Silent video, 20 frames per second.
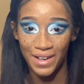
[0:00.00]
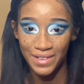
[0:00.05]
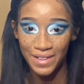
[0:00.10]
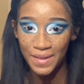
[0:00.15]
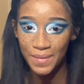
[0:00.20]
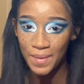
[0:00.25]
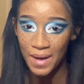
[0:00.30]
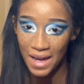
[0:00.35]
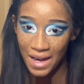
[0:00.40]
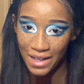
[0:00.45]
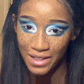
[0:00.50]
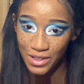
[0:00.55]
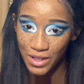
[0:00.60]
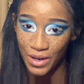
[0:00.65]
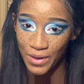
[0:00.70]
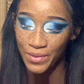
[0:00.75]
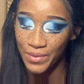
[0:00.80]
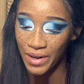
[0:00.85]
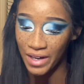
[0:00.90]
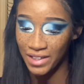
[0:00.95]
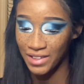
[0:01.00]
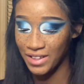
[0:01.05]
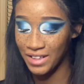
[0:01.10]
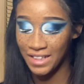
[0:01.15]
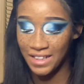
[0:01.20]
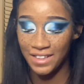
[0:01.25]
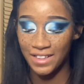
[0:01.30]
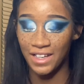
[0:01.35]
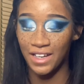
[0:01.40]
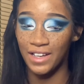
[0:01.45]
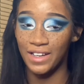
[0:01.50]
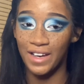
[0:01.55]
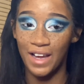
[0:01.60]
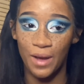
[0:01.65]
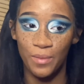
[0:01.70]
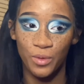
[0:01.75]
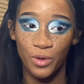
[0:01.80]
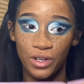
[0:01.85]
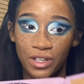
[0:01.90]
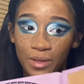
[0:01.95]
that my eyes are finally done,
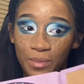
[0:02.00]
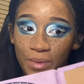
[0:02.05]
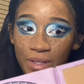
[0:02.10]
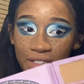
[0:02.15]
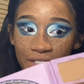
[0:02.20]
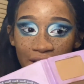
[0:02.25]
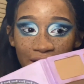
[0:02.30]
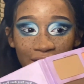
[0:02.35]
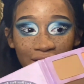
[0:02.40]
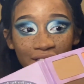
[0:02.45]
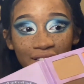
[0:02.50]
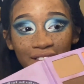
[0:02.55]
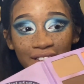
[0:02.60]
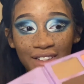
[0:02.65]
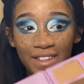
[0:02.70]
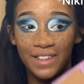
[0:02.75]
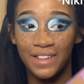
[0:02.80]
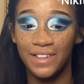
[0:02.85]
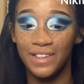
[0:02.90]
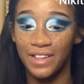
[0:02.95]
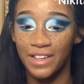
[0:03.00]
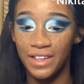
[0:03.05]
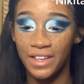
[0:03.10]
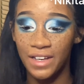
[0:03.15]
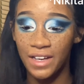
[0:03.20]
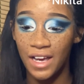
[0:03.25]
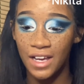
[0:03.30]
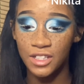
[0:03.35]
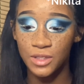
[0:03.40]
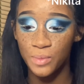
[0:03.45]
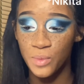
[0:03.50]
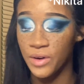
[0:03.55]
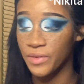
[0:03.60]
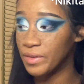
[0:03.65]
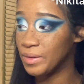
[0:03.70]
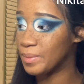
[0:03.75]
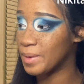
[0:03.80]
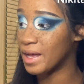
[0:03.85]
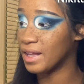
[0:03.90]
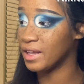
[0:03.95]
I'm going to be taking the Nikita X
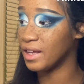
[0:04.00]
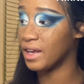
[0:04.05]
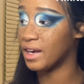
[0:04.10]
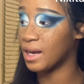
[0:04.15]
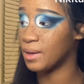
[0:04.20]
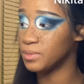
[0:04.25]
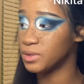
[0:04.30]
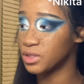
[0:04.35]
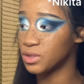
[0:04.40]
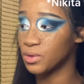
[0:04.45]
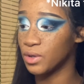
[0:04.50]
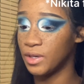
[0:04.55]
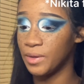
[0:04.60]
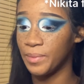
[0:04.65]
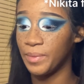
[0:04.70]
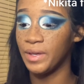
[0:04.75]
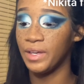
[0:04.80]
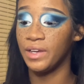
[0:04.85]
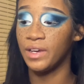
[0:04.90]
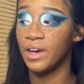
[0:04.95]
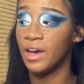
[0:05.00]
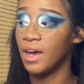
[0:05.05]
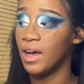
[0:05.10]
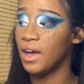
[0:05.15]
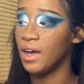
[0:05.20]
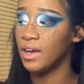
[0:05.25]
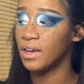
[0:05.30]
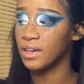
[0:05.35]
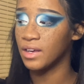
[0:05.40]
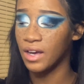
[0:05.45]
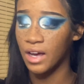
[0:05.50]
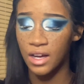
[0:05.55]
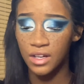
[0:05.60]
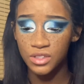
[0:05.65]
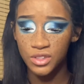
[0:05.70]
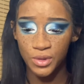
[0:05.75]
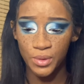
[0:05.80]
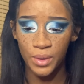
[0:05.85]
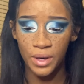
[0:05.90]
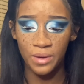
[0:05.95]
Morphe palette and I'm just going to be
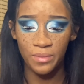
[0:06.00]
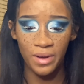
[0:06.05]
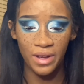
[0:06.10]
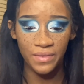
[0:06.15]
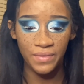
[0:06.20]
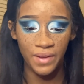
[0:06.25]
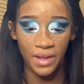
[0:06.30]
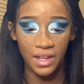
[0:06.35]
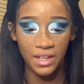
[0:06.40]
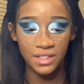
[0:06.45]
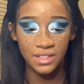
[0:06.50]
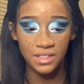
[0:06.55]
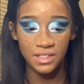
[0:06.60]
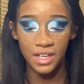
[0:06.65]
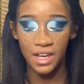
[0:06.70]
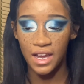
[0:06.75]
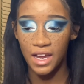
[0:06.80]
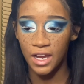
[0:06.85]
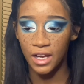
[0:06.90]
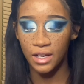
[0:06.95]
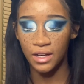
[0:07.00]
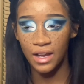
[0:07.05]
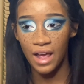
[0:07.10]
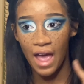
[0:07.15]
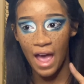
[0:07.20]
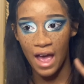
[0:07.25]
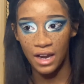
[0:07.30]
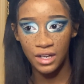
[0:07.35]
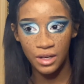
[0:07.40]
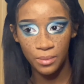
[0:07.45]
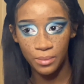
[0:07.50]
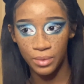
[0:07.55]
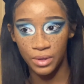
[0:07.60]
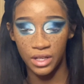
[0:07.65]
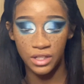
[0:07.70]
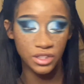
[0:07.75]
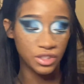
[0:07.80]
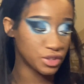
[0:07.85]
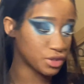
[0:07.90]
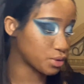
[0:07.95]
contouring my face and adding
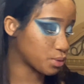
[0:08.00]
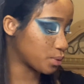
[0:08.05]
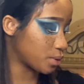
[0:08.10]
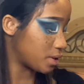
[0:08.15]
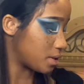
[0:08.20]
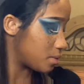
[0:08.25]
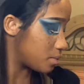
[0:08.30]
blush to it.